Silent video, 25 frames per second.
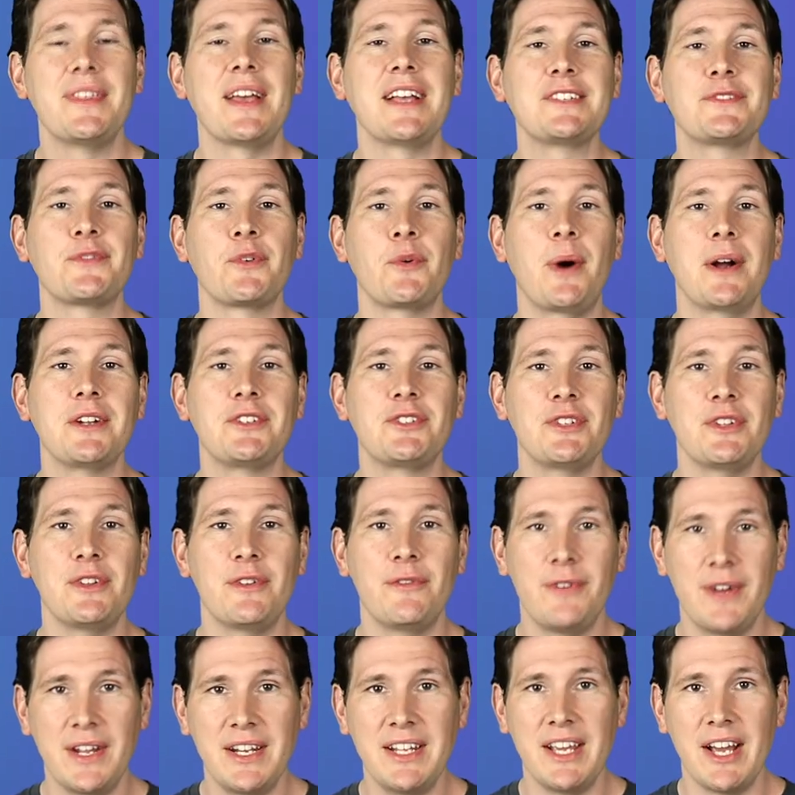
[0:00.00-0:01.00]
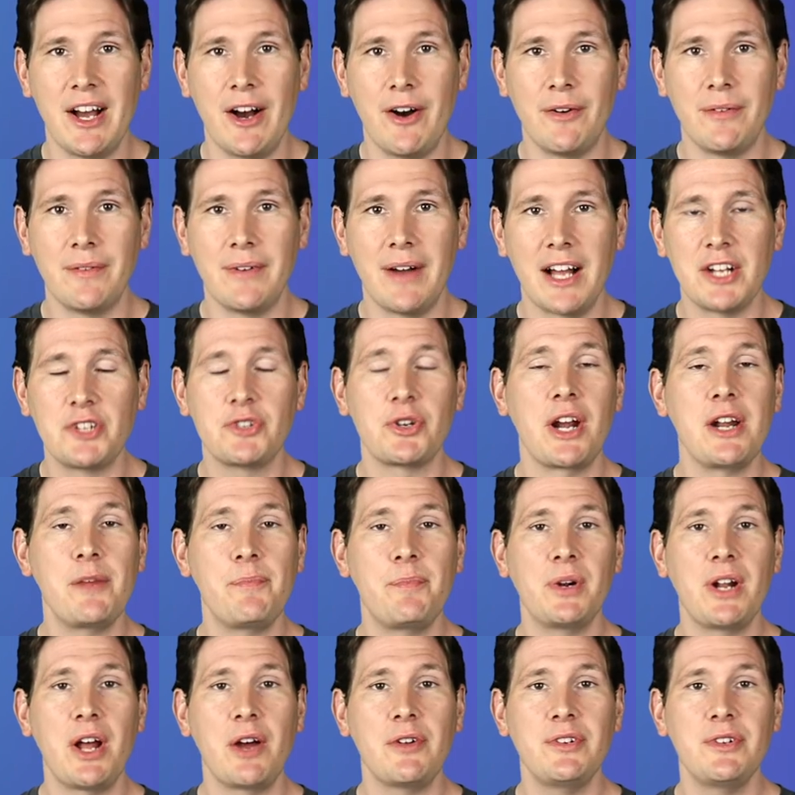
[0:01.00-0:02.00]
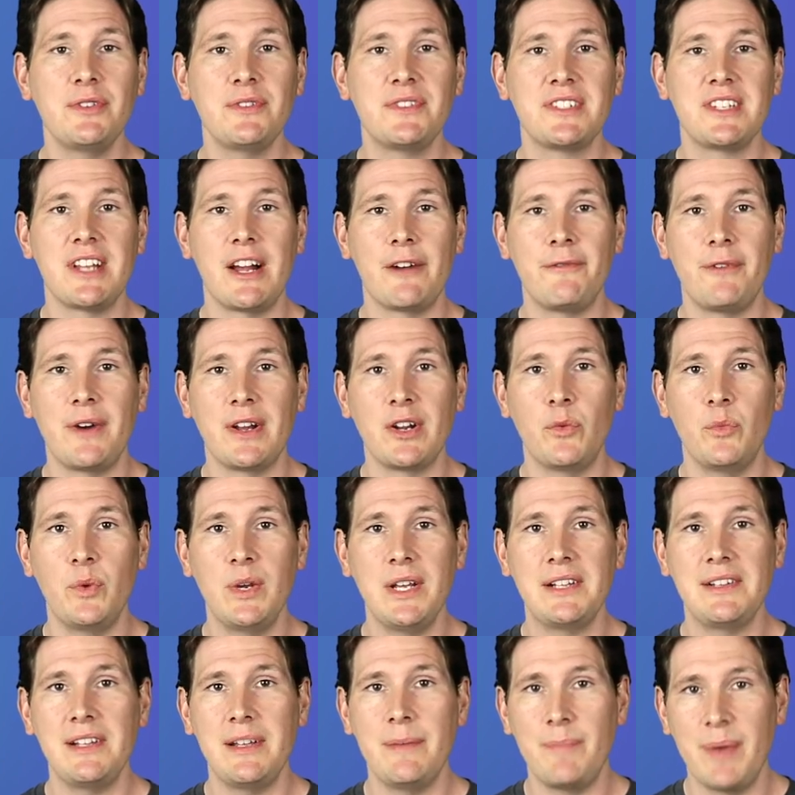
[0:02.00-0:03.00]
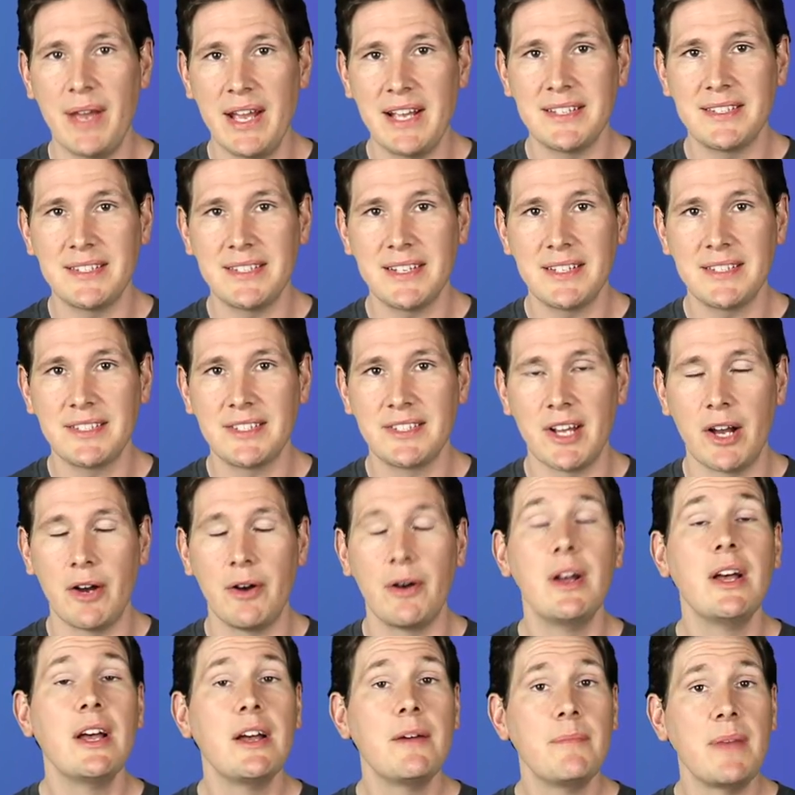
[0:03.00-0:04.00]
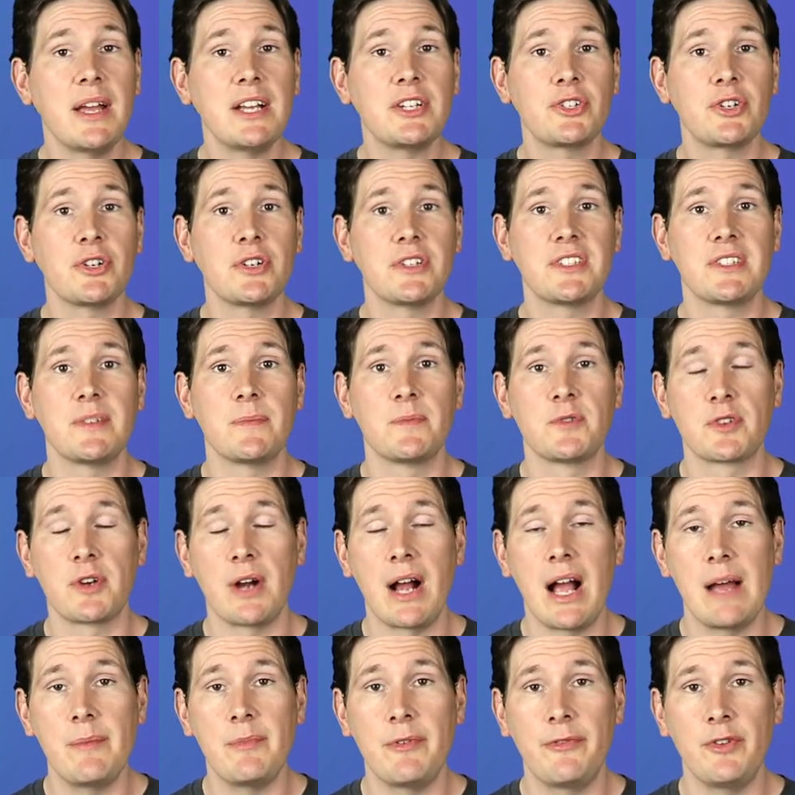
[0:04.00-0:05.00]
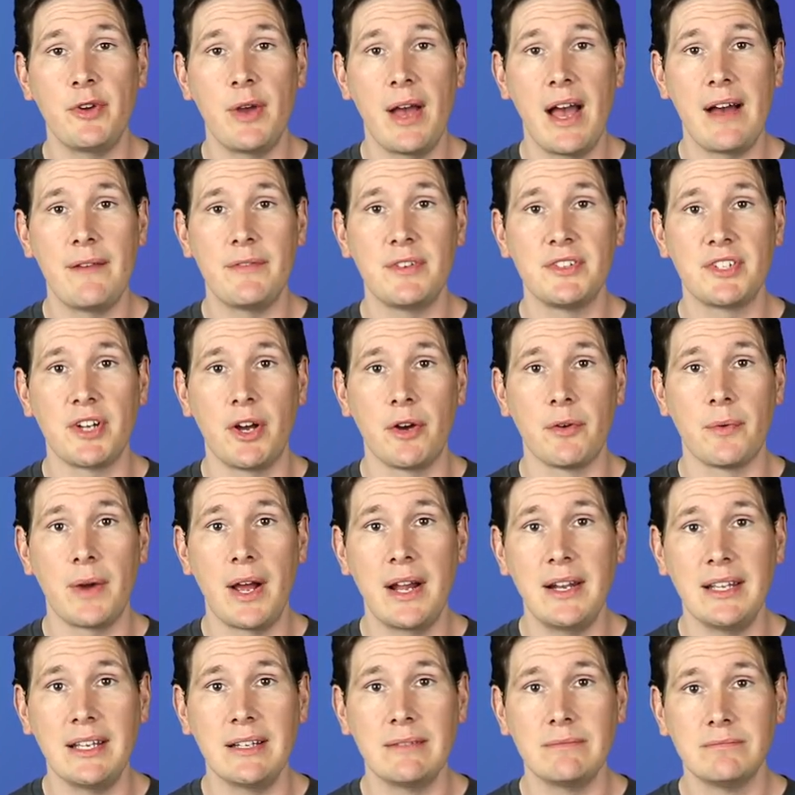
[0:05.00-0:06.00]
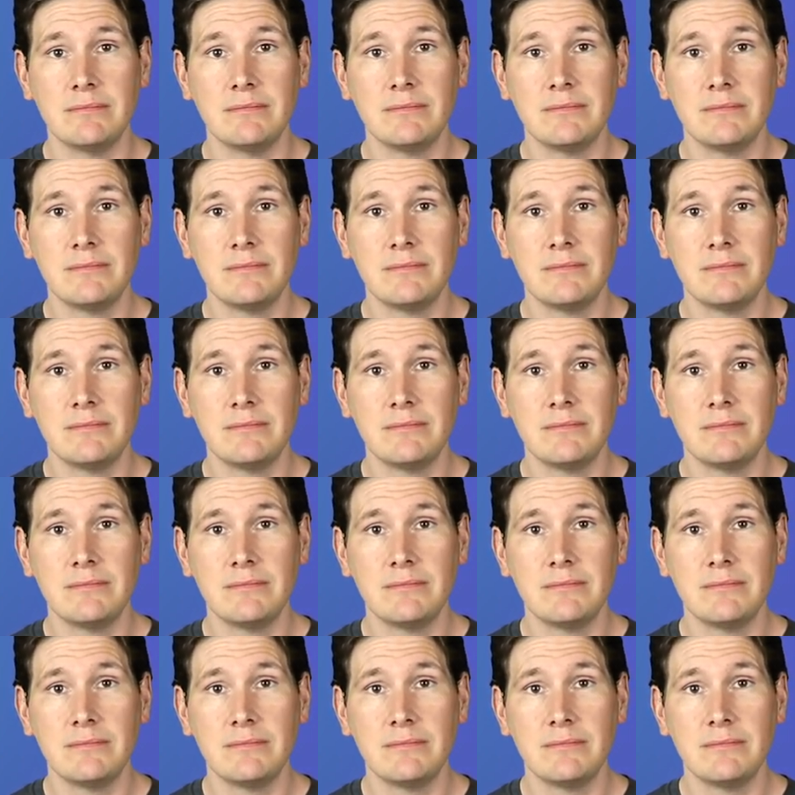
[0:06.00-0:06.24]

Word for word: Thanks for watching the video. I try to put out new stuff on a weekly basis, so make sure to subscribe if you haven't already.